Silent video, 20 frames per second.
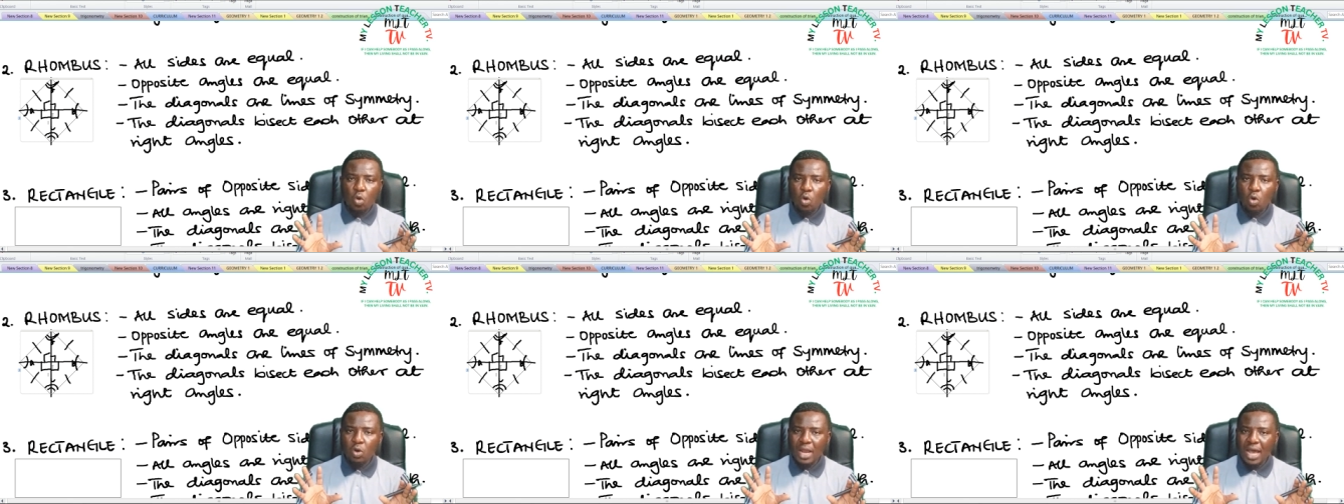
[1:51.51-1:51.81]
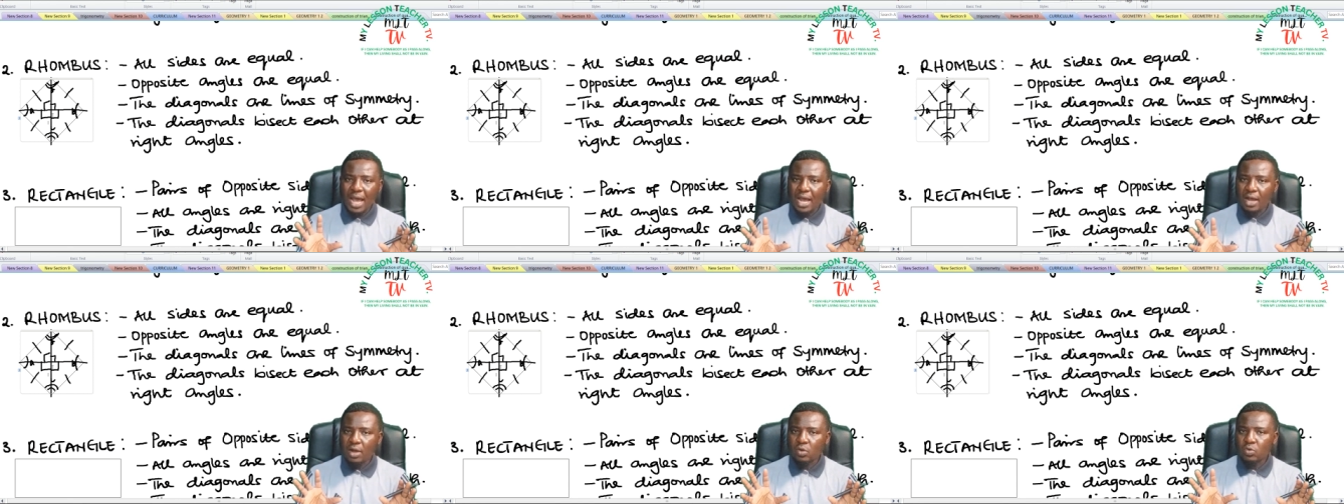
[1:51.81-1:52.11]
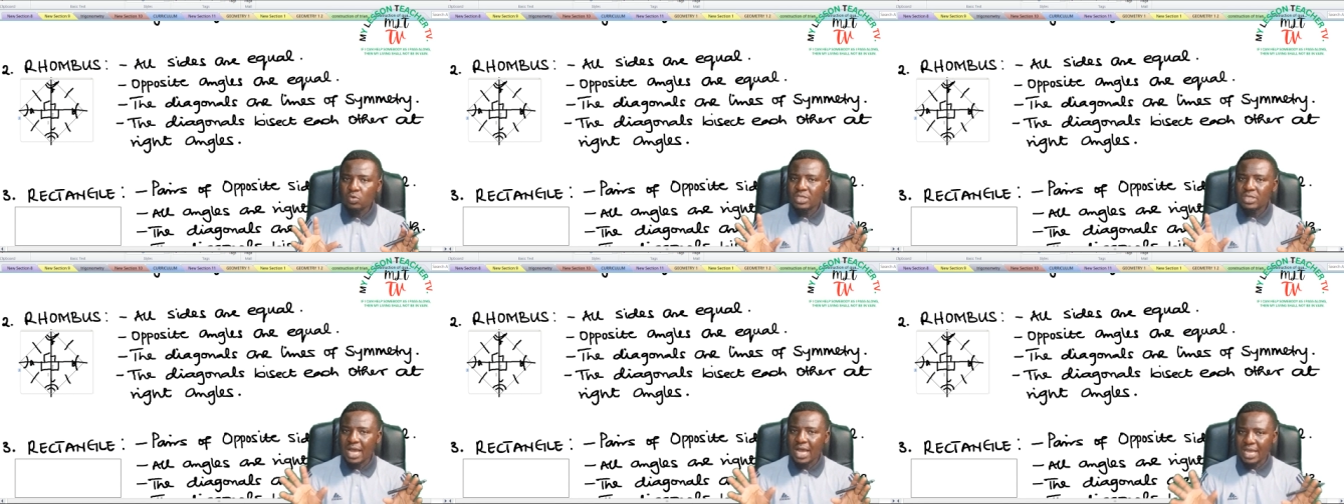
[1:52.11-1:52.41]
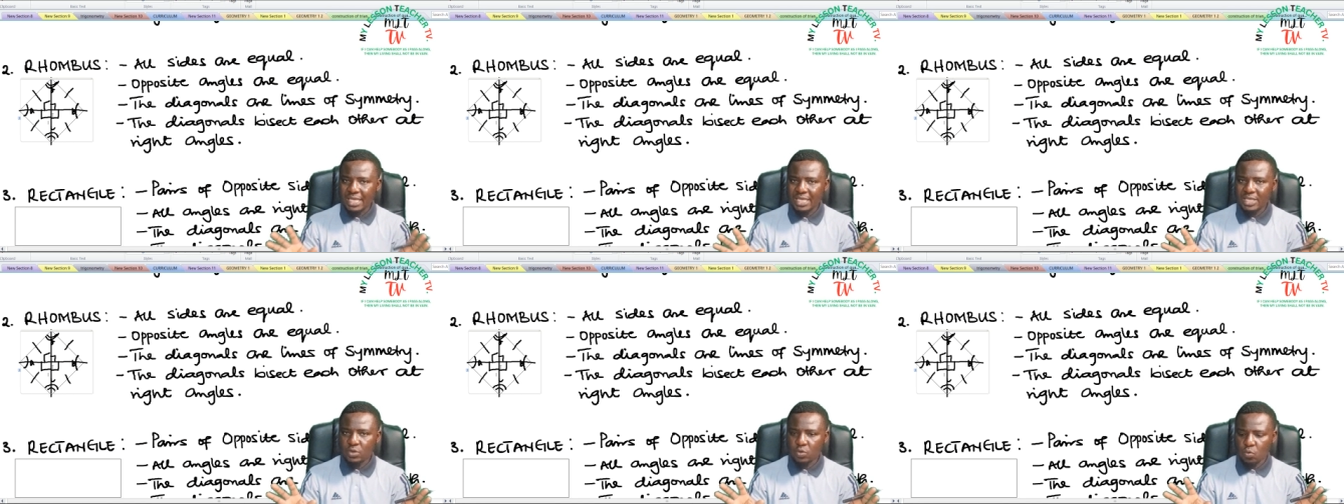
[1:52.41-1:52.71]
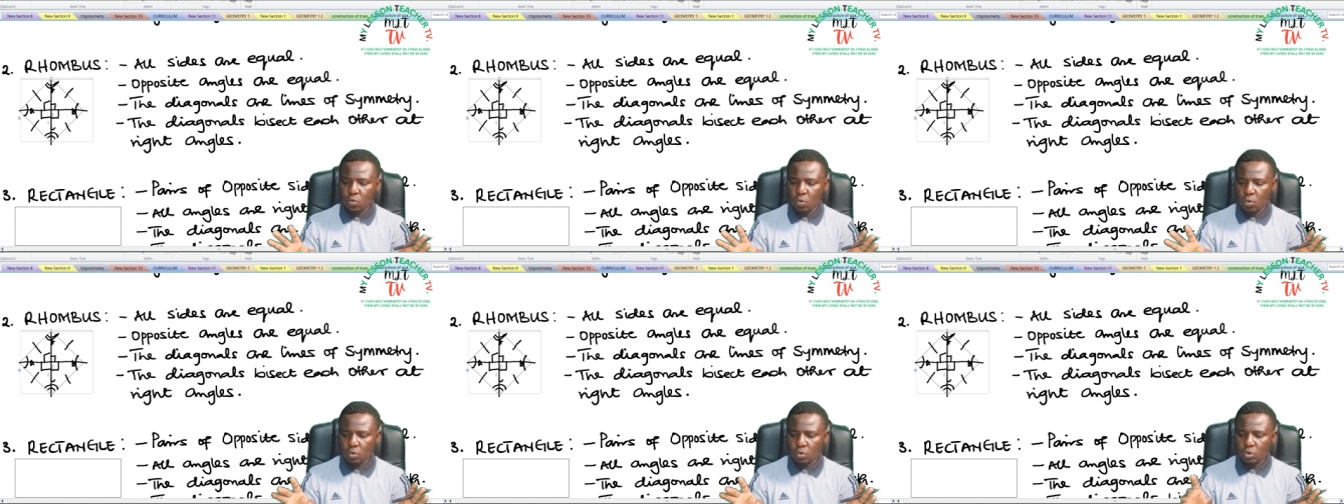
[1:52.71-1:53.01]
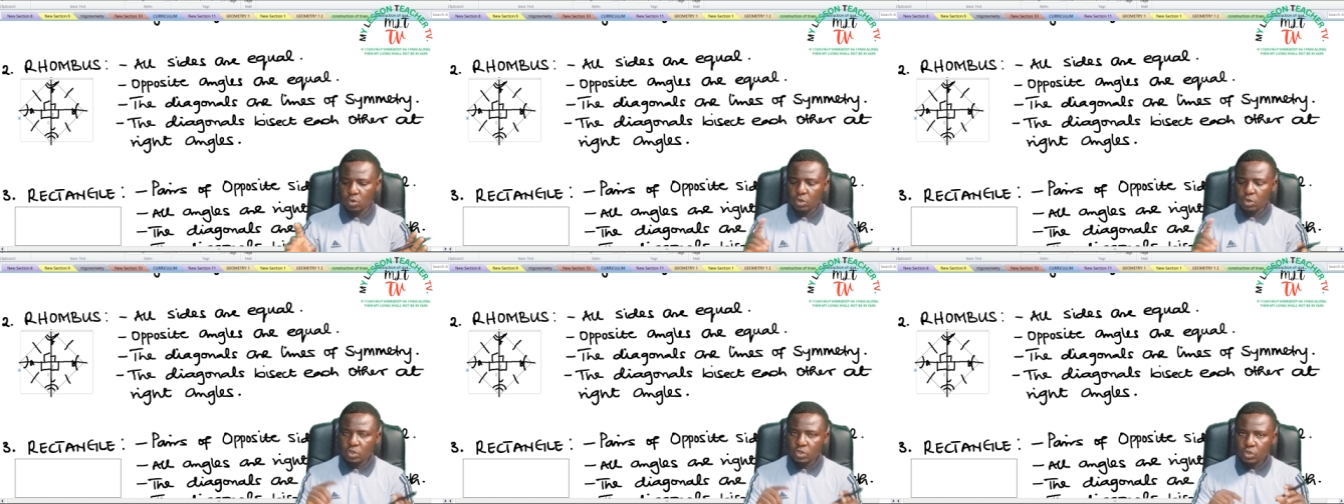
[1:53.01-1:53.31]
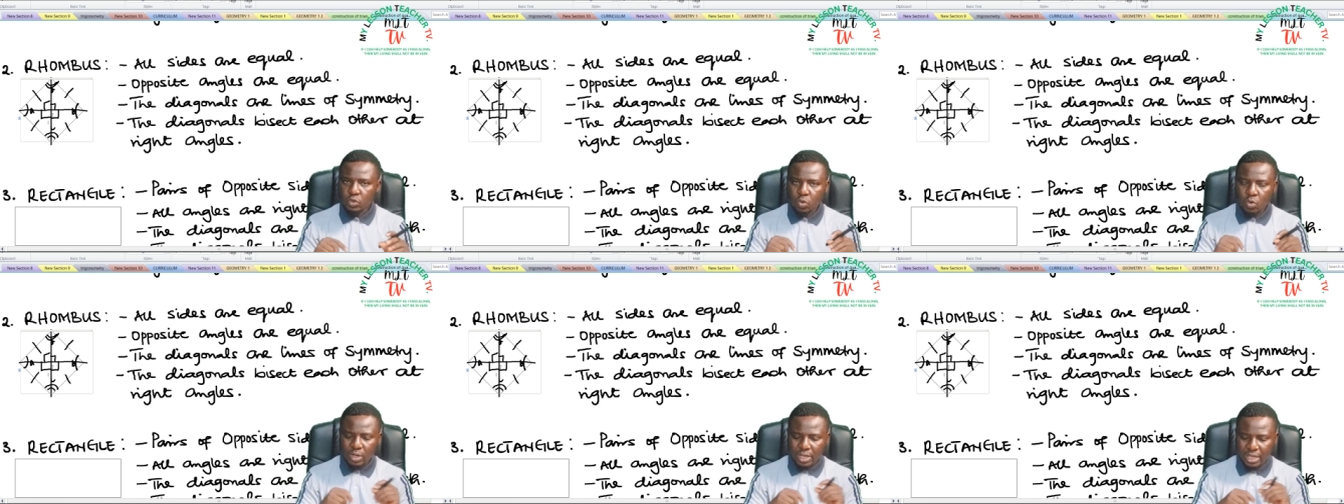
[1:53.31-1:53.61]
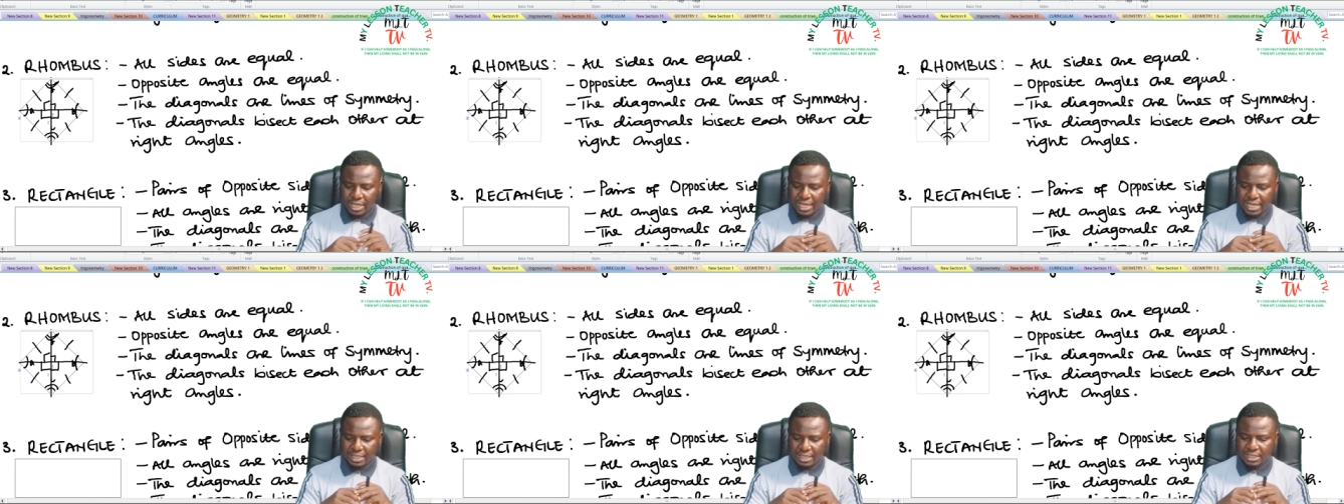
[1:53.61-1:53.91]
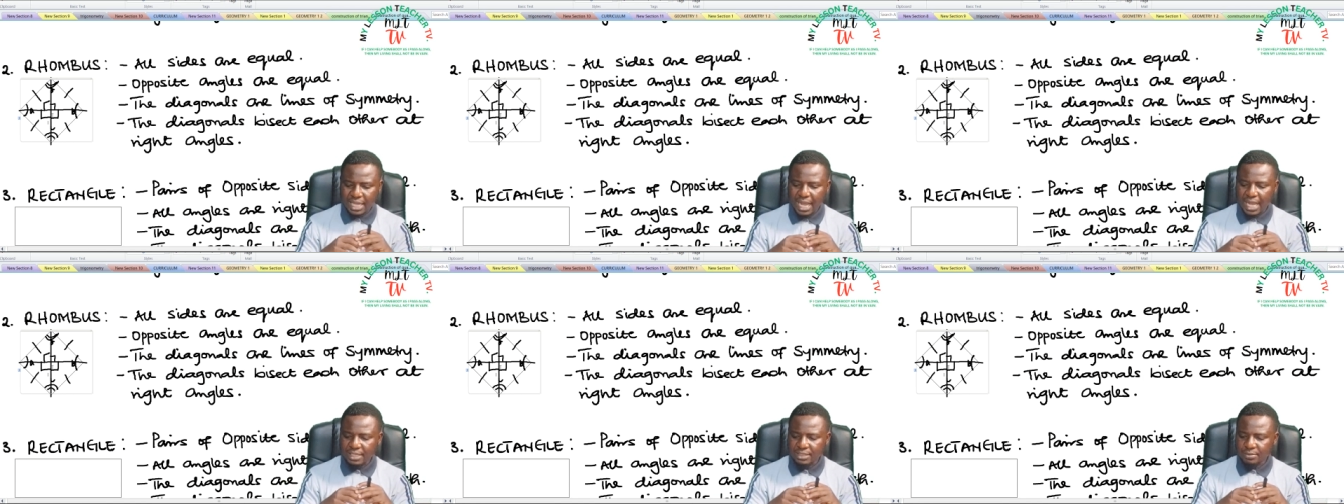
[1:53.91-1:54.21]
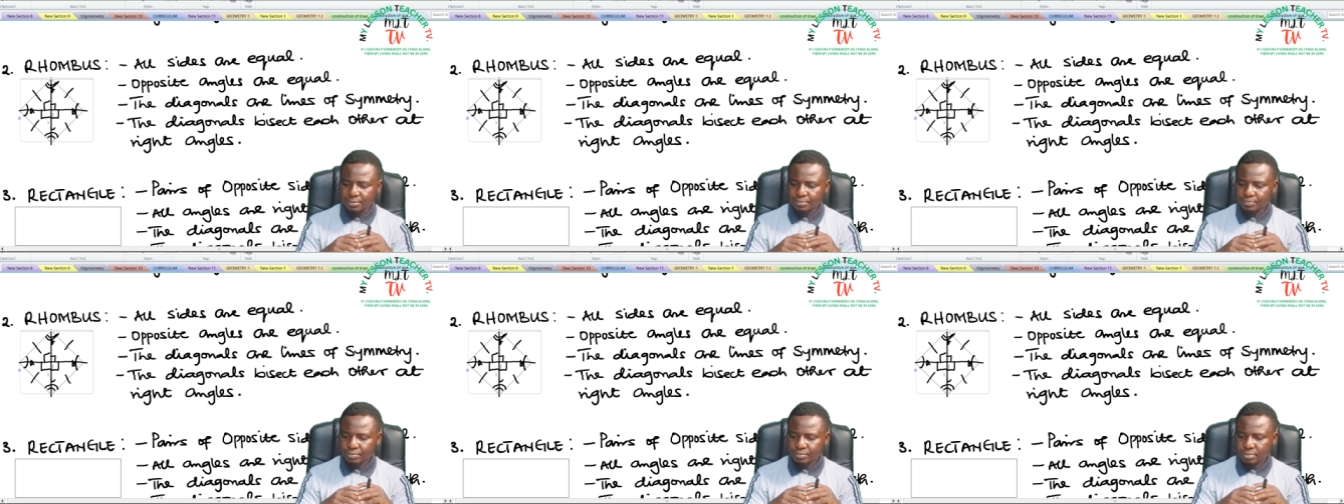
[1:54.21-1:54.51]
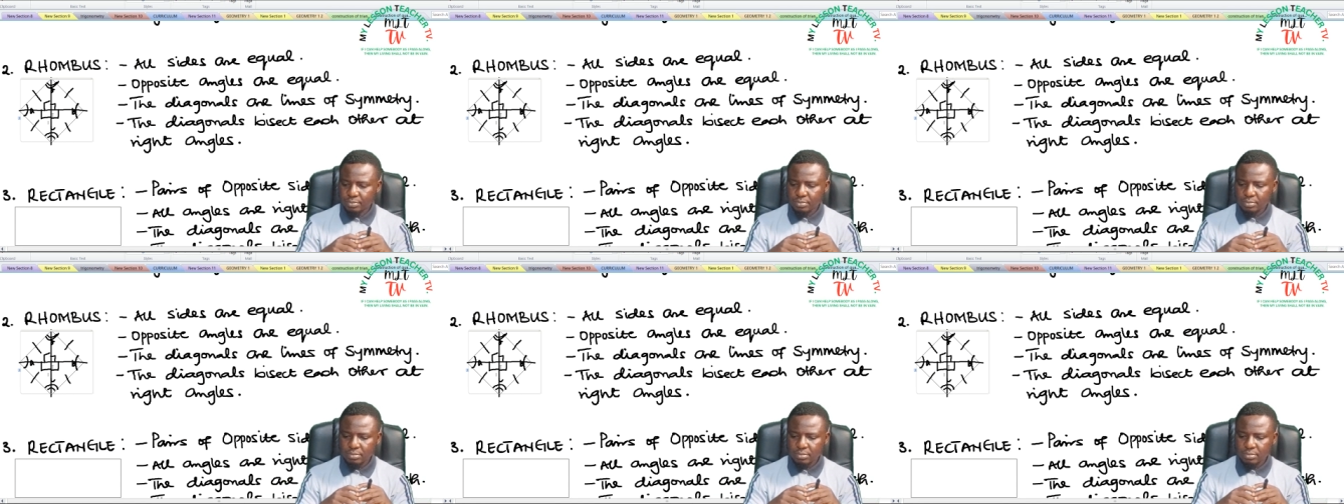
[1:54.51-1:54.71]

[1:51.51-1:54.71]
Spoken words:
all angles are equal. So get that.